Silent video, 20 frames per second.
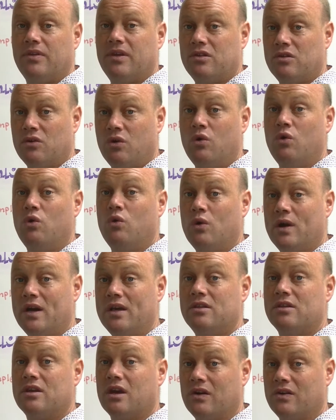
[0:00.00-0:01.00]
is
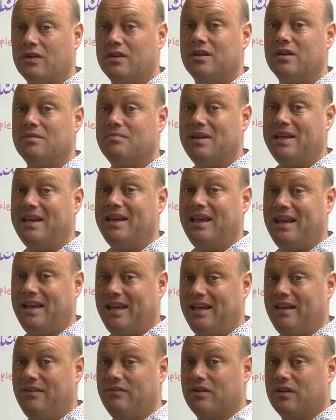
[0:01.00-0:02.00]
always going to be
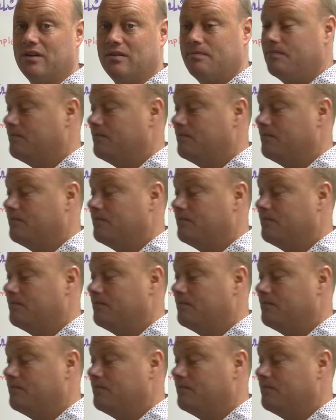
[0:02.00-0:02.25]
even.